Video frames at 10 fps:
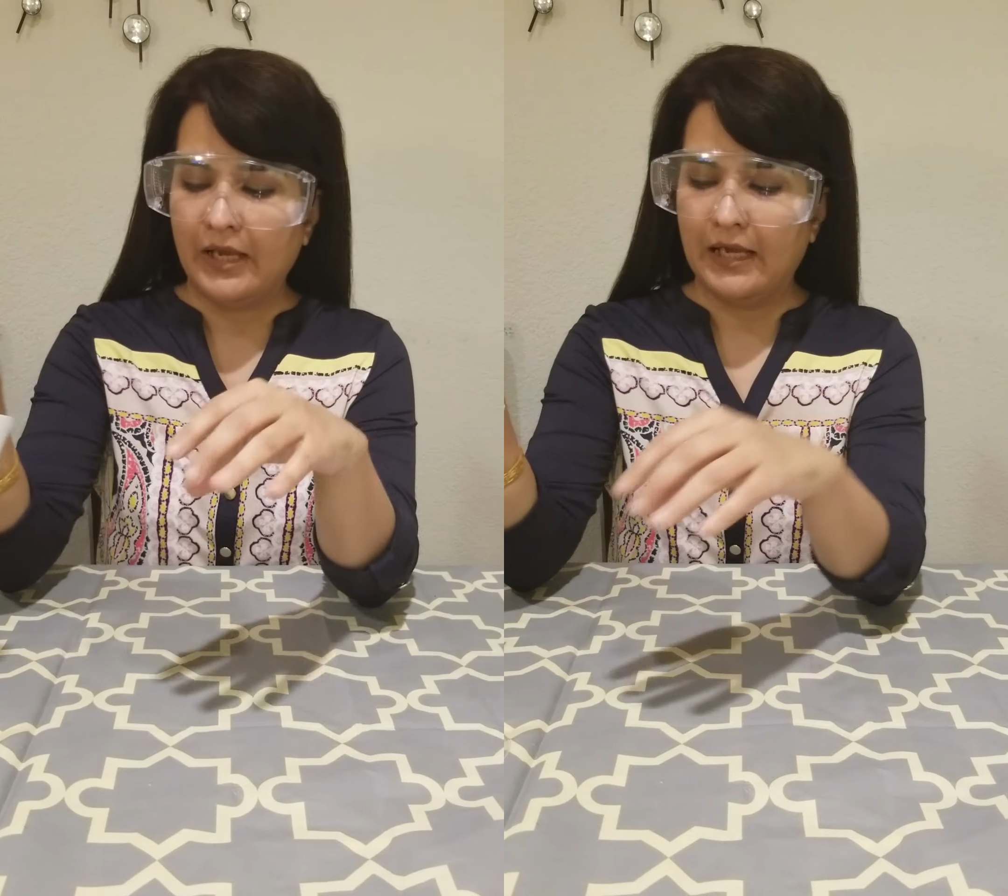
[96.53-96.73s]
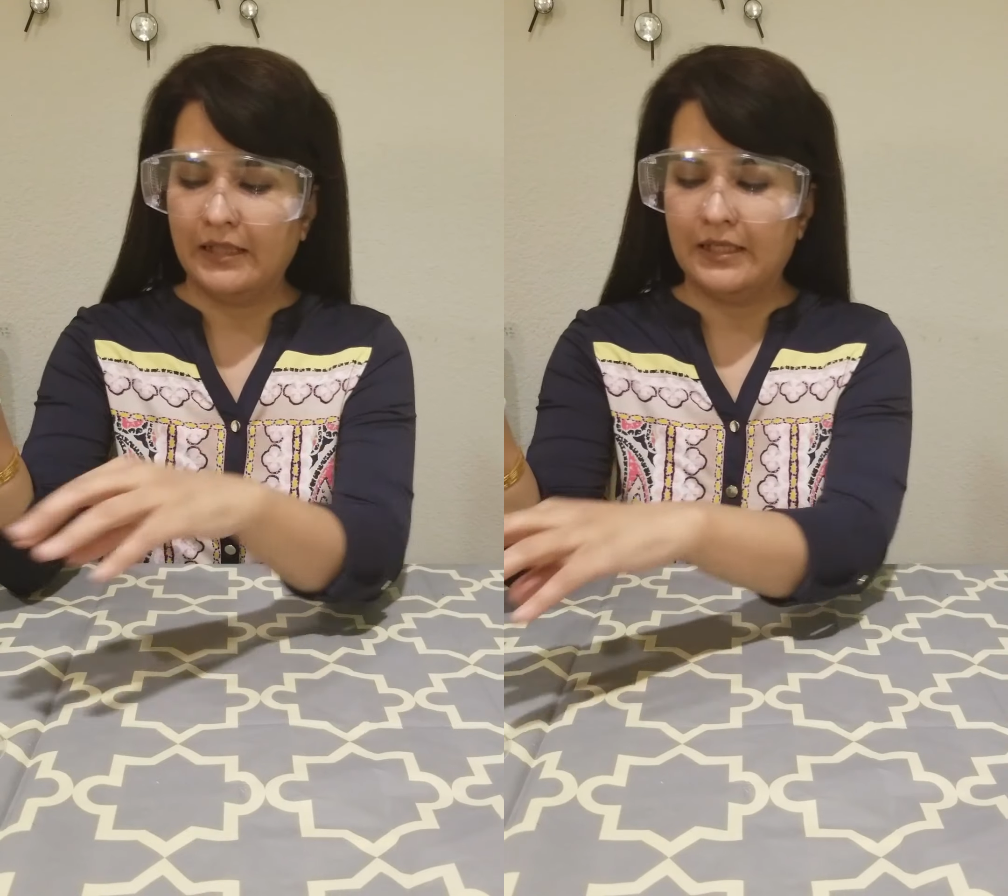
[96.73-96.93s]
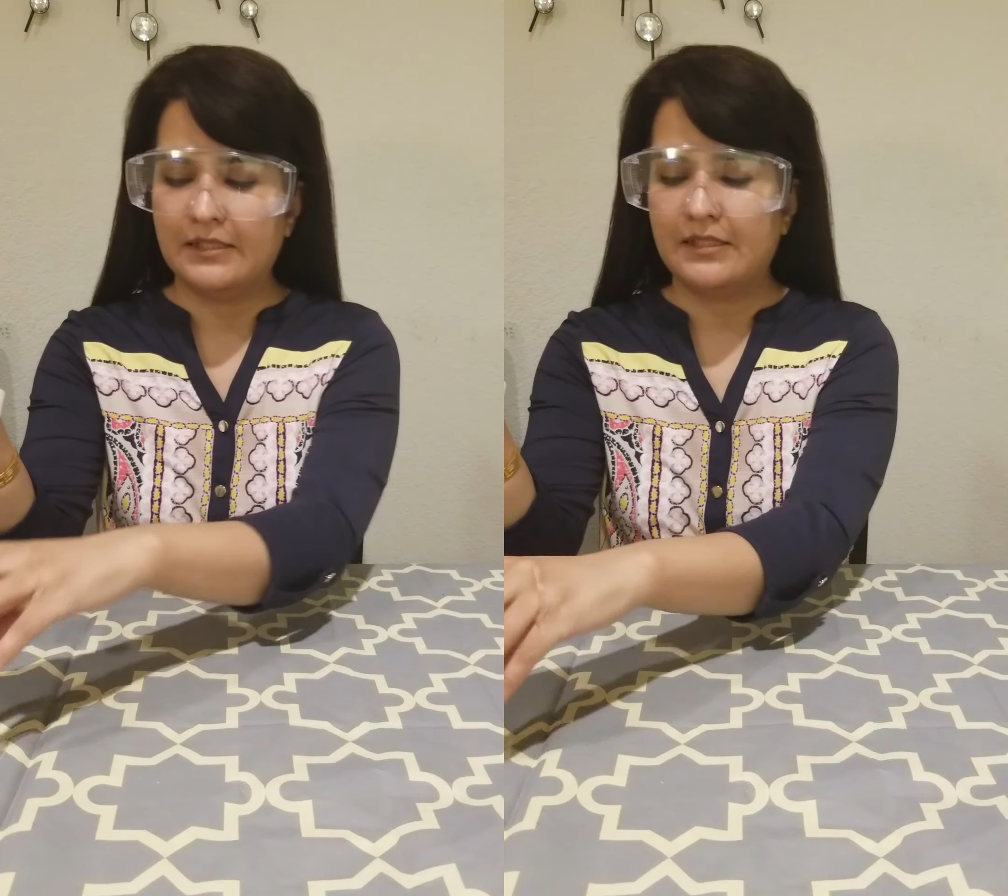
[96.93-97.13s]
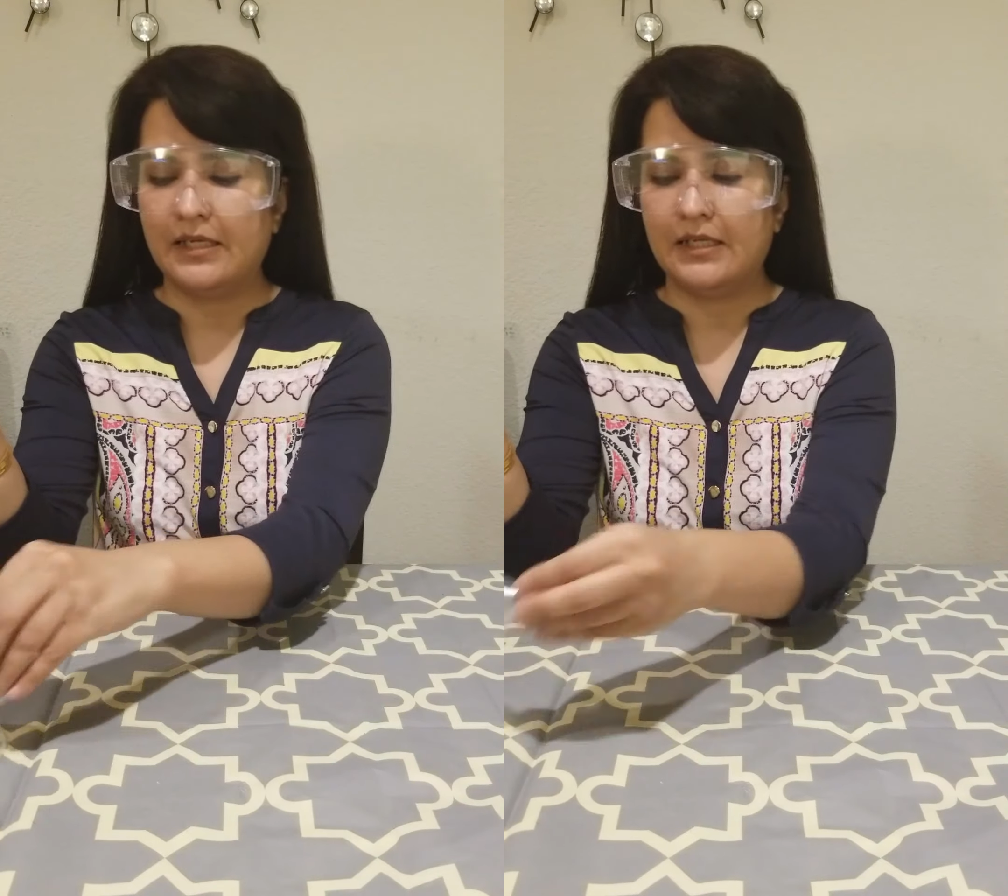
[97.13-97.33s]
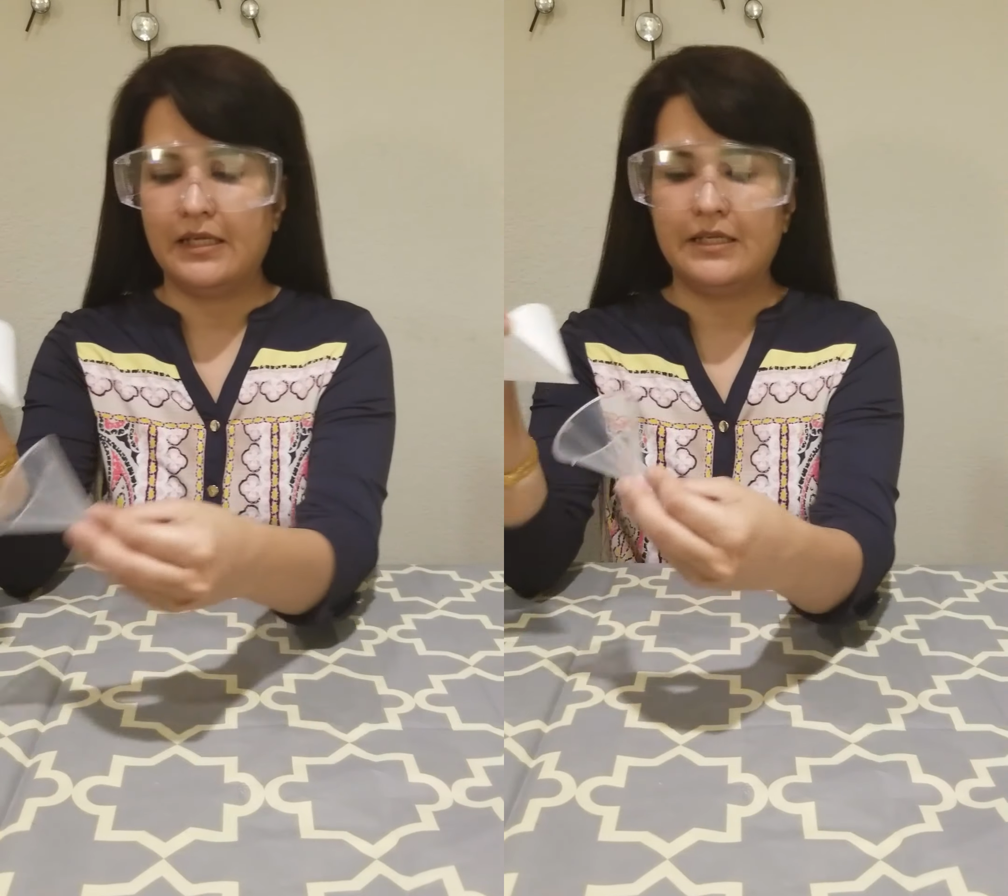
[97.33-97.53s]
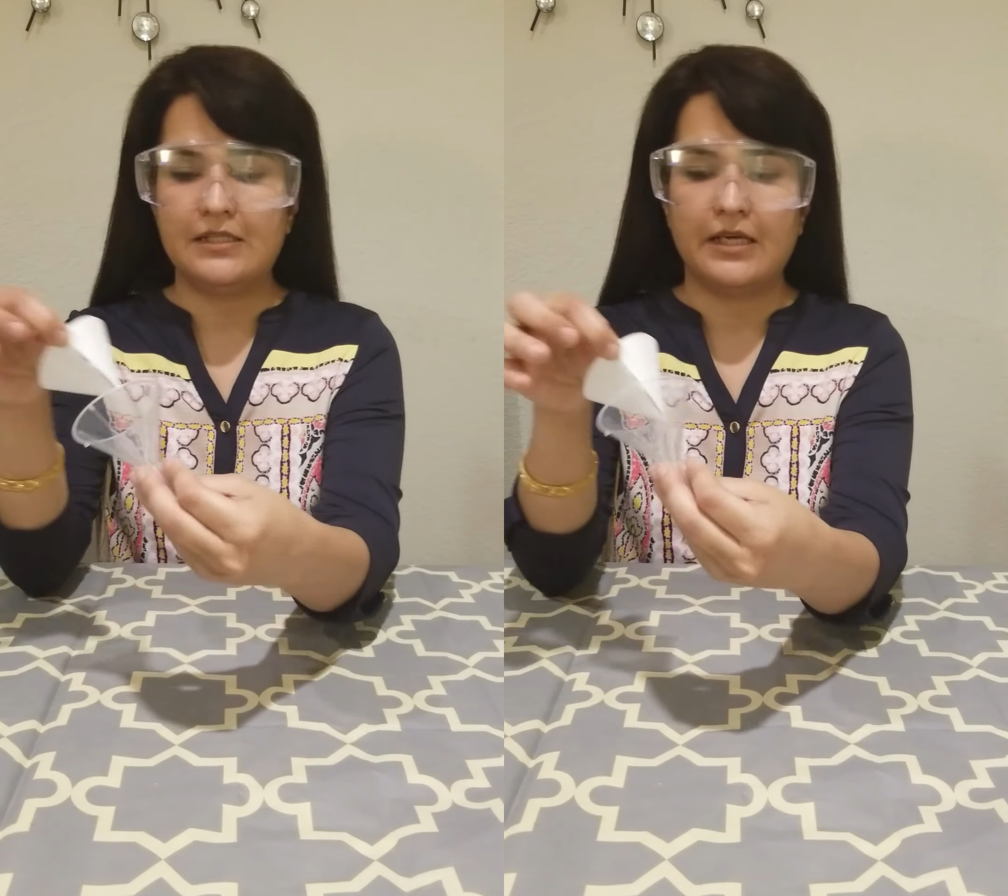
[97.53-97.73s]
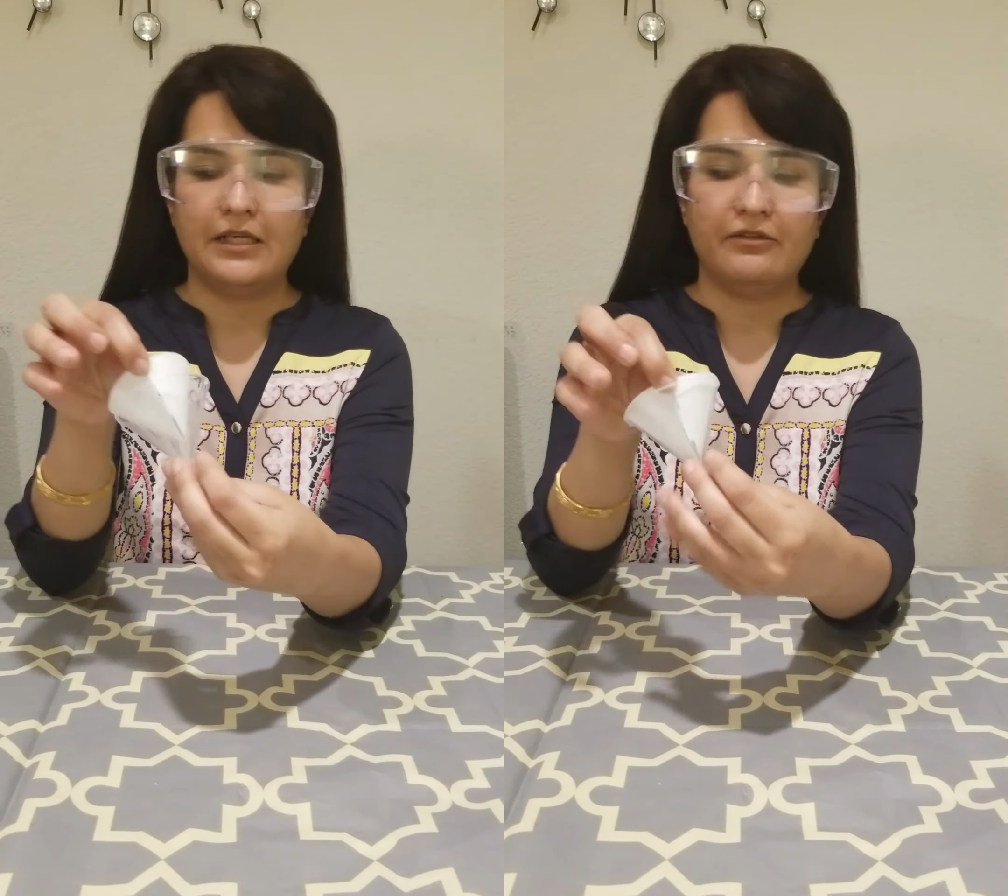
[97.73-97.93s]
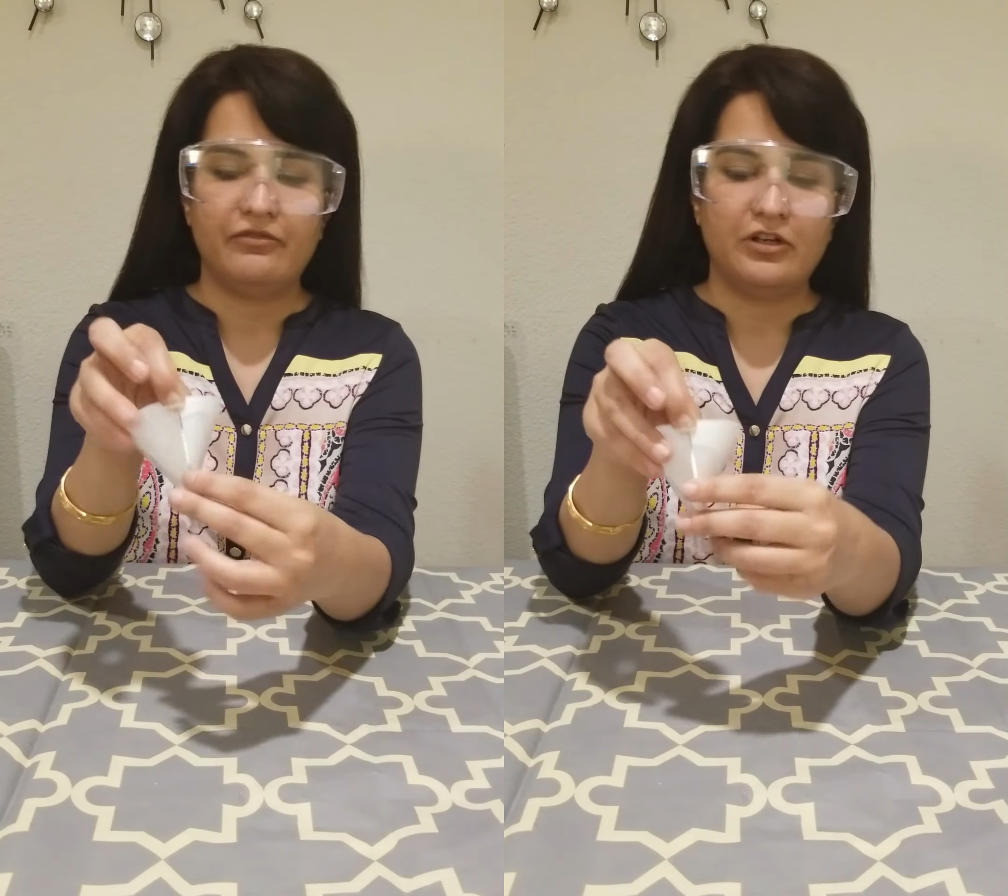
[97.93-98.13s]
and they stick it inside
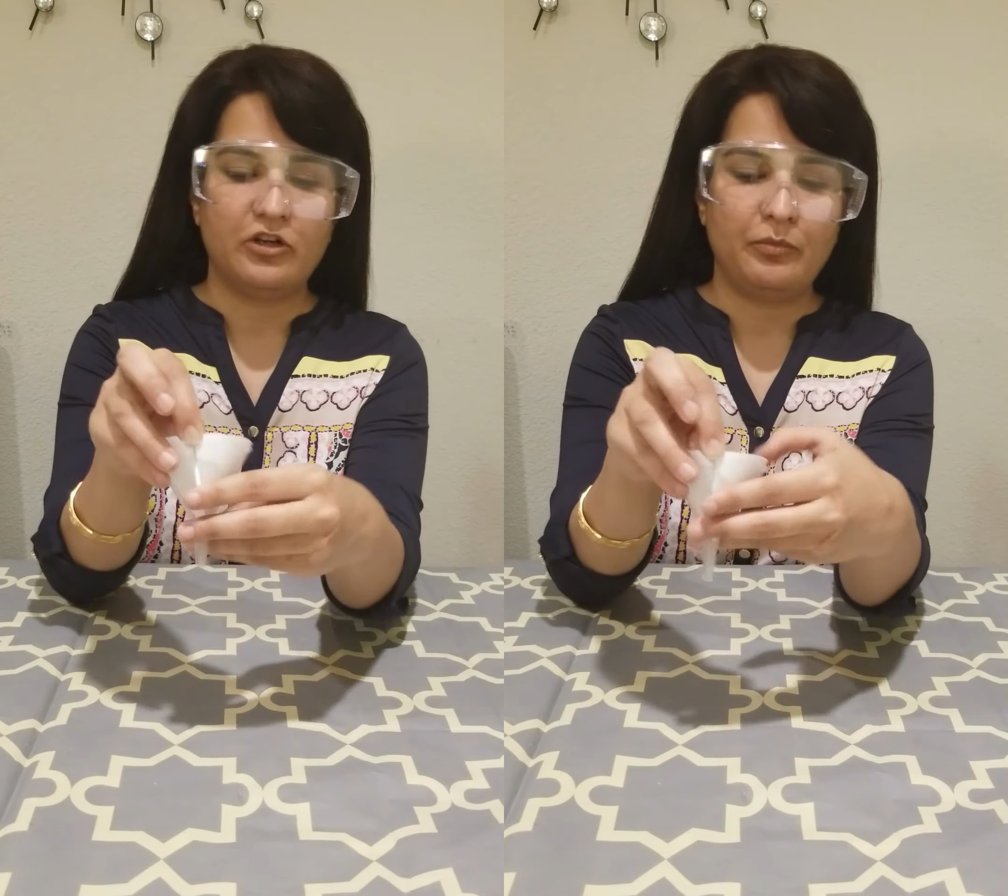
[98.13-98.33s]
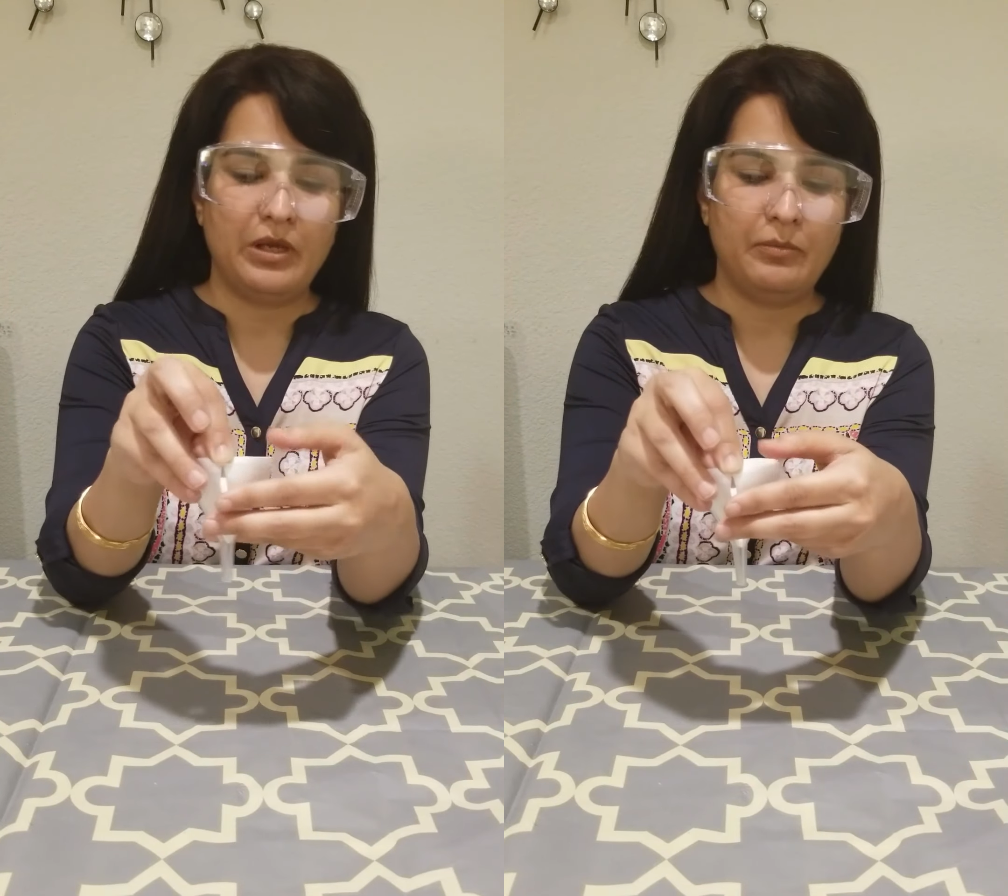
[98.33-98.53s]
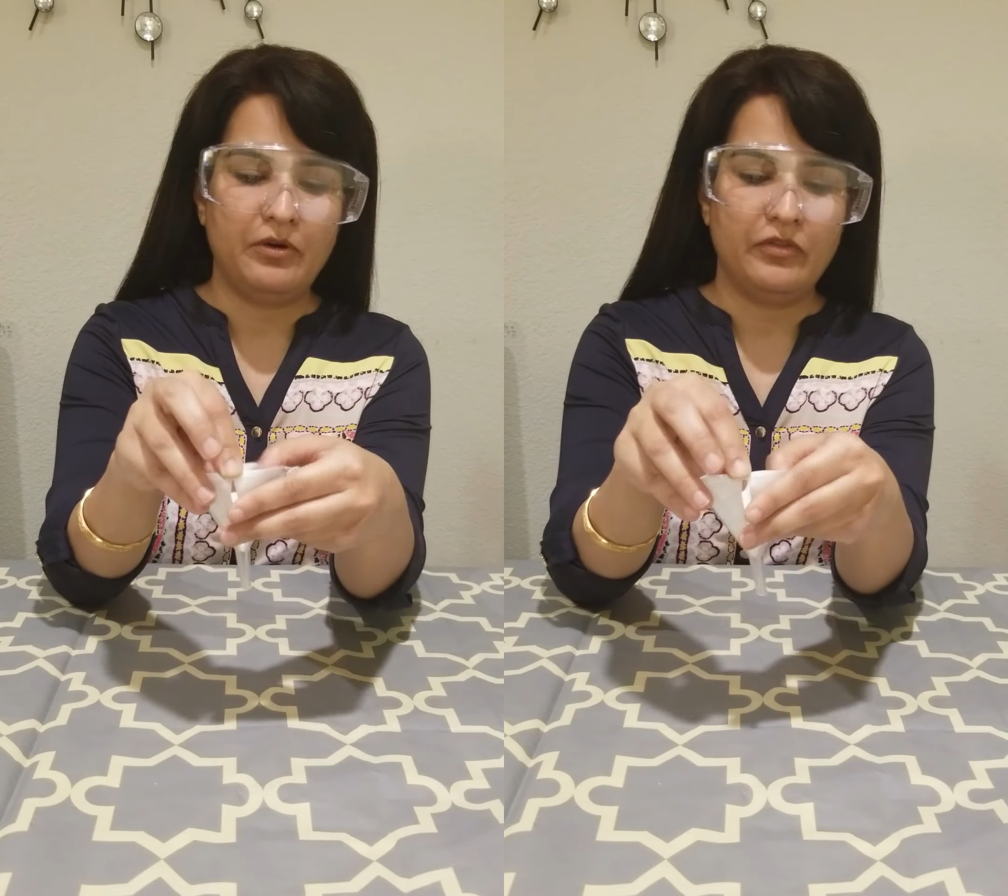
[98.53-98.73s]
the filter paper,